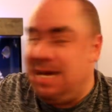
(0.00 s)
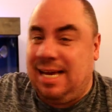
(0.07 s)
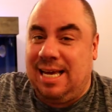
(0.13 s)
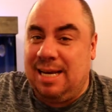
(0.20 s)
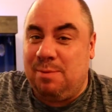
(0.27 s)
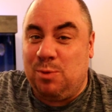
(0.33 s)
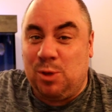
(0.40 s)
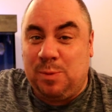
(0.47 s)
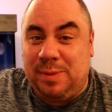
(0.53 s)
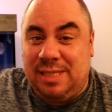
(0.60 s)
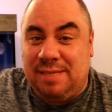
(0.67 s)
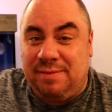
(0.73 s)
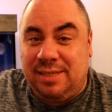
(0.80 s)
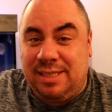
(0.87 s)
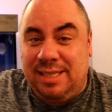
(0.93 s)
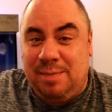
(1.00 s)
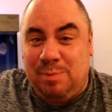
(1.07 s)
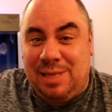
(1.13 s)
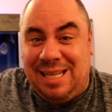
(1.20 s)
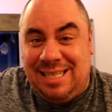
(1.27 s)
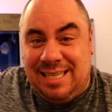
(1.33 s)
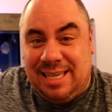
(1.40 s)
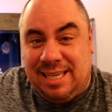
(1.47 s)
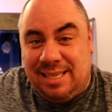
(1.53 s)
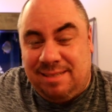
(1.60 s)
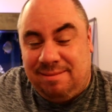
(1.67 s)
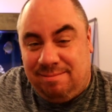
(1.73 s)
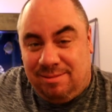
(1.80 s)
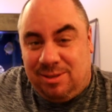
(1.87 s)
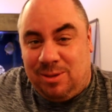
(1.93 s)
and more specifically, planting it.
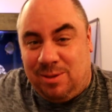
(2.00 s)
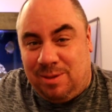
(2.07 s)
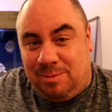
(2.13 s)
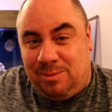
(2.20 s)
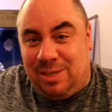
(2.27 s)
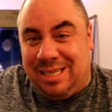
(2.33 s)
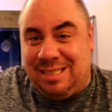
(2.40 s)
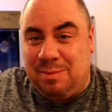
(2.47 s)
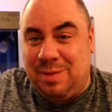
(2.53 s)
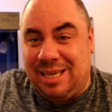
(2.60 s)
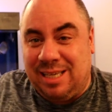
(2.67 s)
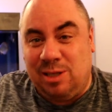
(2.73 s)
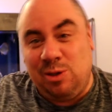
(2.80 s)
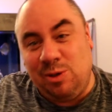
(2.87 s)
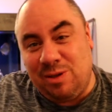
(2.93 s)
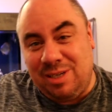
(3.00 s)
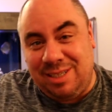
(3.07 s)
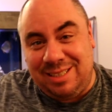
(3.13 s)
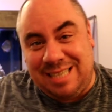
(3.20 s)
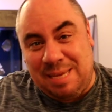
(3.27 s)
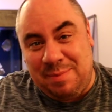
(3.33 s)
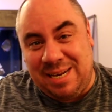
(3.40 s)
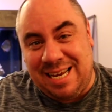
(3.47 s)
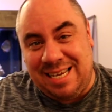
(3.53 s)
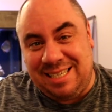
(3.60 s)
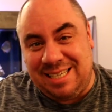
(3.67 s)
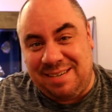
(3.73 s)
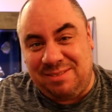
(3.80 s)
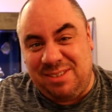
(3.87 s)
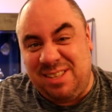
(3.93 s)
So I'm trying to make it look
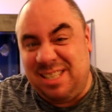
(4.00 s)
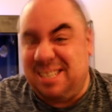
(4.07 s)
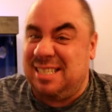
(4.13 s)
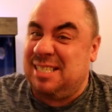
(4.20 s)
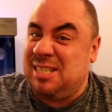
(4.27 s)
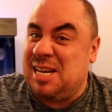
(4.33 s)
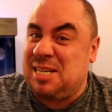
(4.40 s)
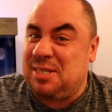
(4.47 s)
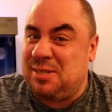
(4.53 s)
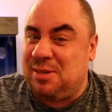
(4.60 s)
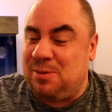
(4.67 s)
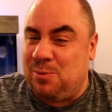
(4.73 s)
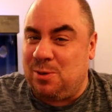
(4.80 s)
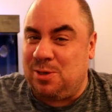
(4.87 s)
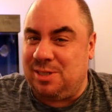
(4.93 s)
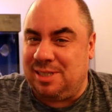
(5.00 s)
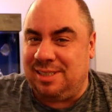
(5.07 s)
semi-nice after the disaster it was,